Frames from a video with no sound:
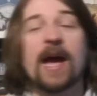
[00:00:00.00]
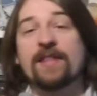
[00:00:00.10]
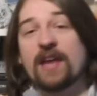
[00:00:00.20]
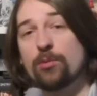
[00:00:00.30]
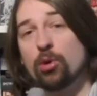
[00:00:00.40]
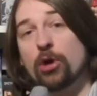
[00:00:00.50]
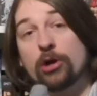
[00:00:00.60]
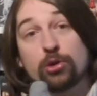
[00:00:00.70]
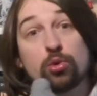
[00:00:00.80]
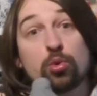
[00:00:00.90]
and they will go
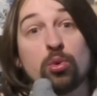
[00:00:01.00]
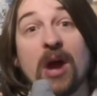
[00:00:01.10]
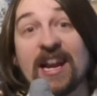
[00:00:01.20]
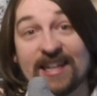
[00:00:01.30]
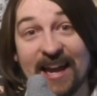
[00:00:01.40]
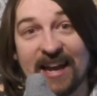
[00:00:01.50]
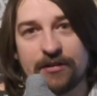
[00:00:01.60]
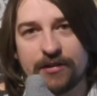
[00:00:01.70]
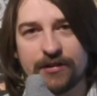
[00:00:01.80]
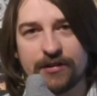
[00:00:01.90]
to great lengths.